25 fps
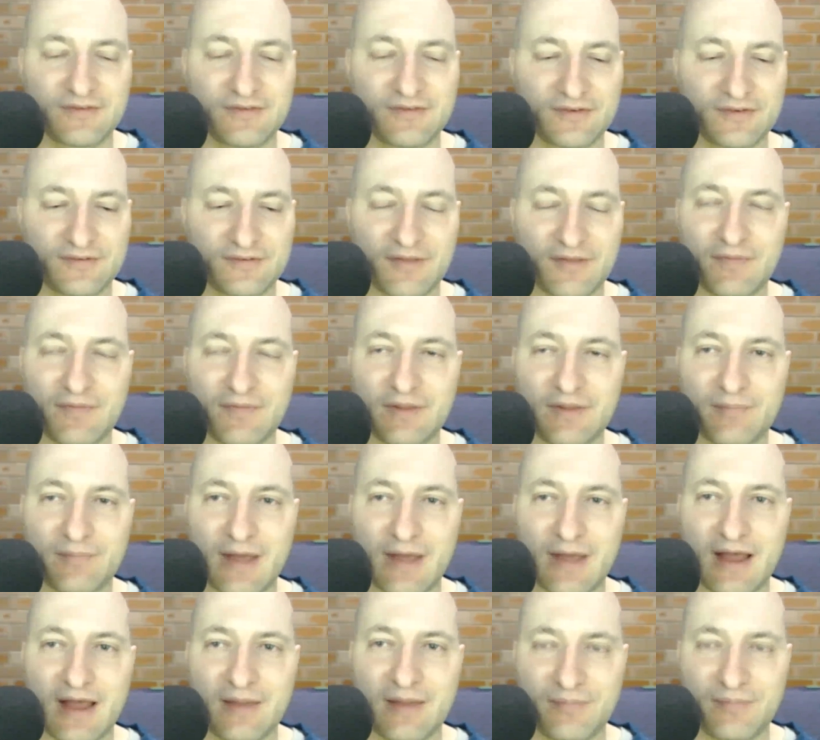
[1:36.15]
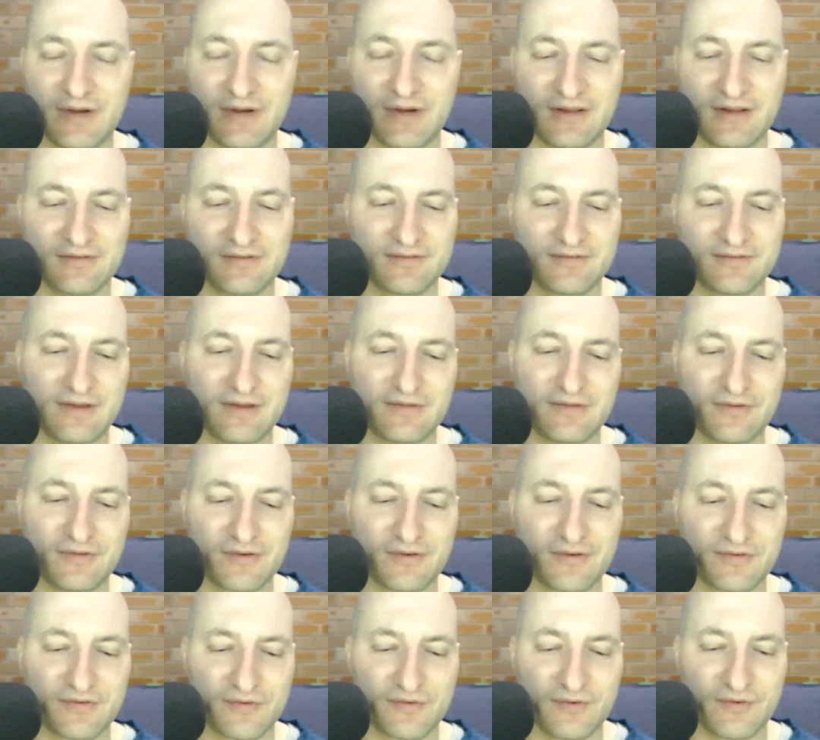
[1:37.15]
to something bad, but he's not
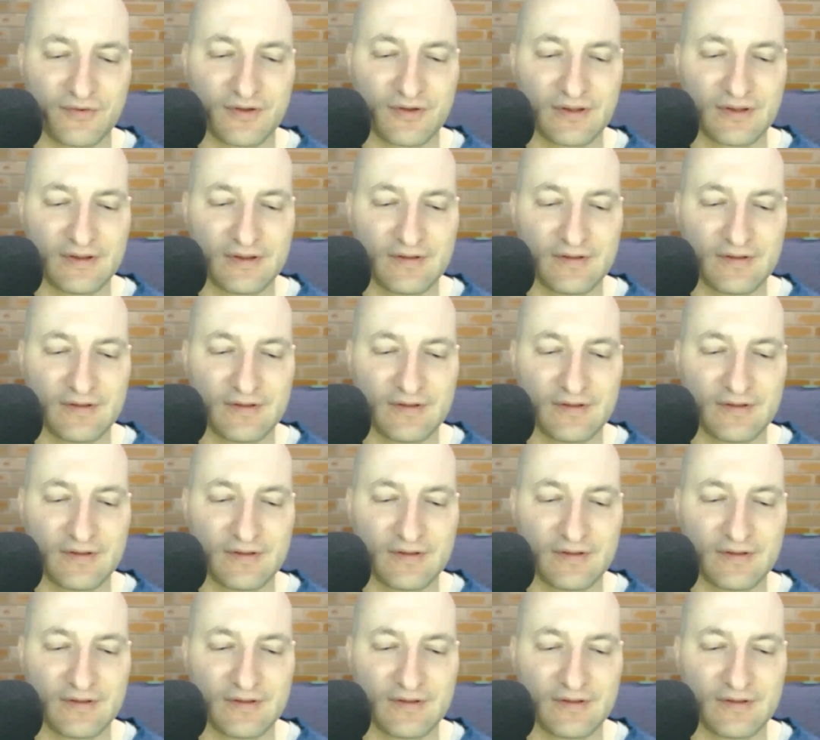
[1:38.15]
sure.